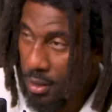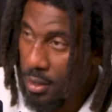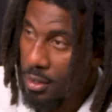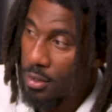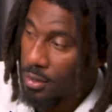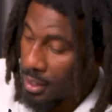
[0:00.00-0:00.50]

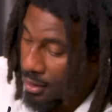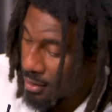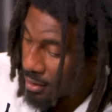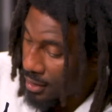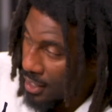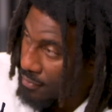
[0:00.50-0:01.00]
You gotta
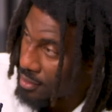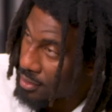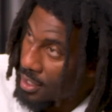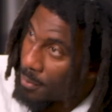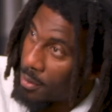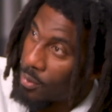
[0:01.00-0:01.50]
touch every
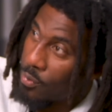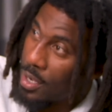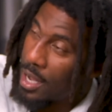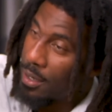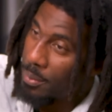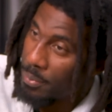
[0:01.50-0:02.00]
step
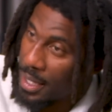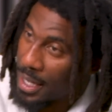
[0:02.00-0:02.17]
around and